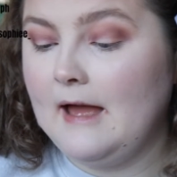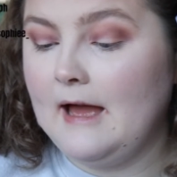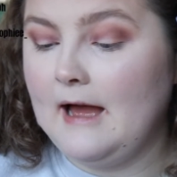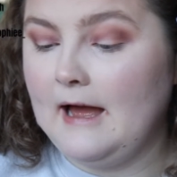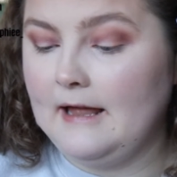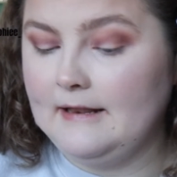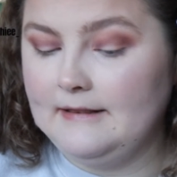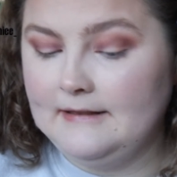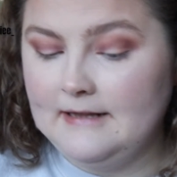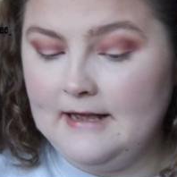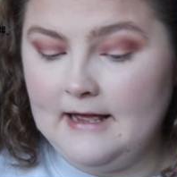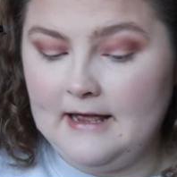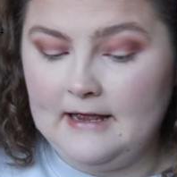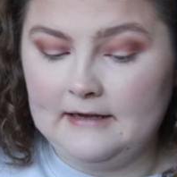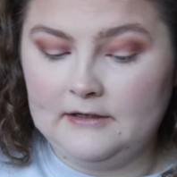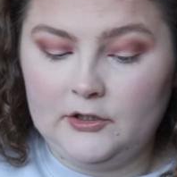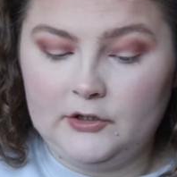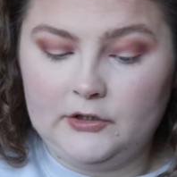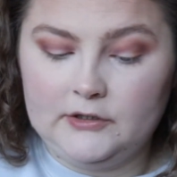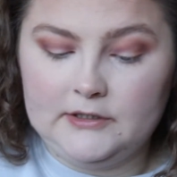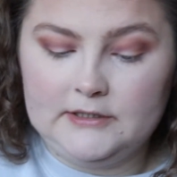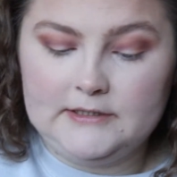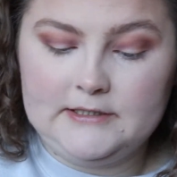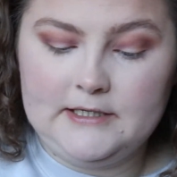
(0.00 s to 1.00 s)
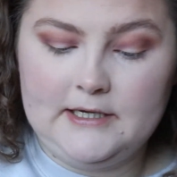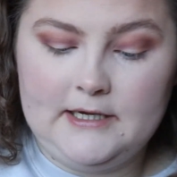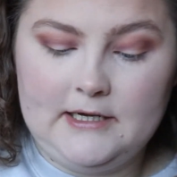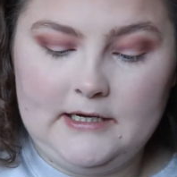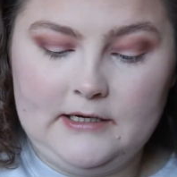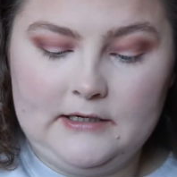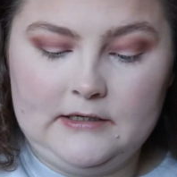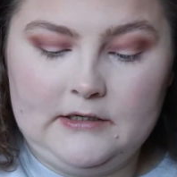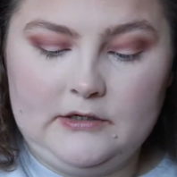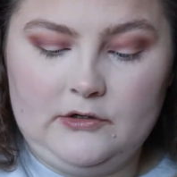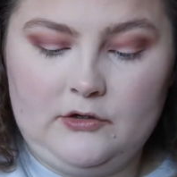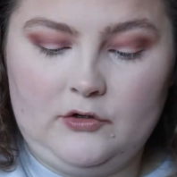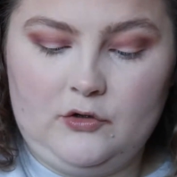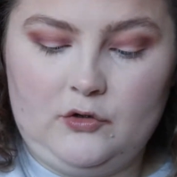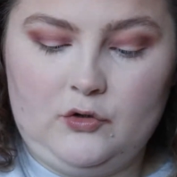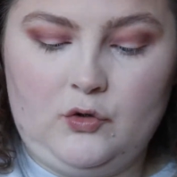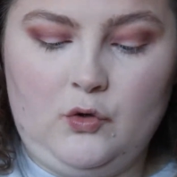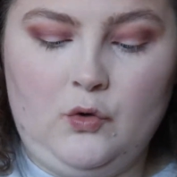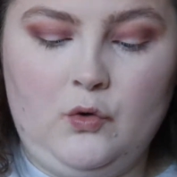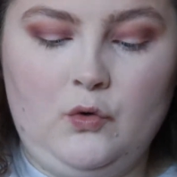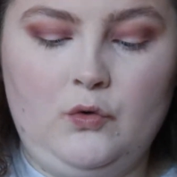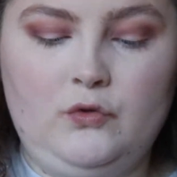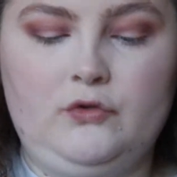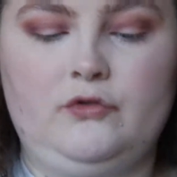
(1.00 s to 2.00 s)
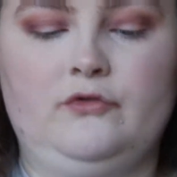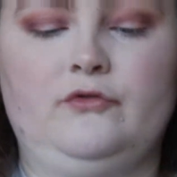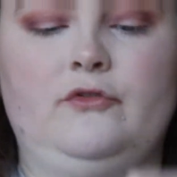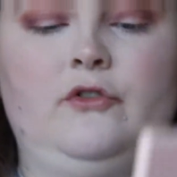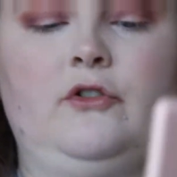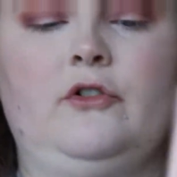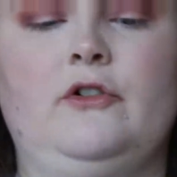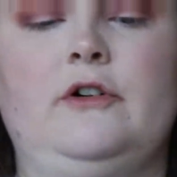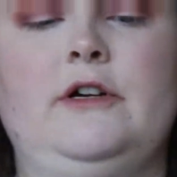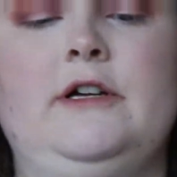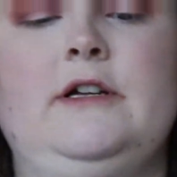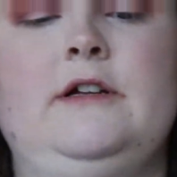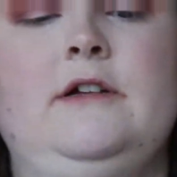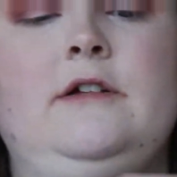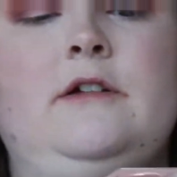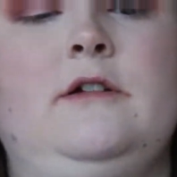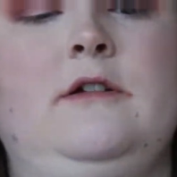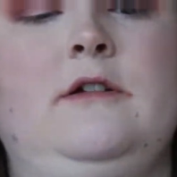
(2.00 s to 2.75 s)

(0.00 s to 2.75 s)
And then I'm going to take Corduroy,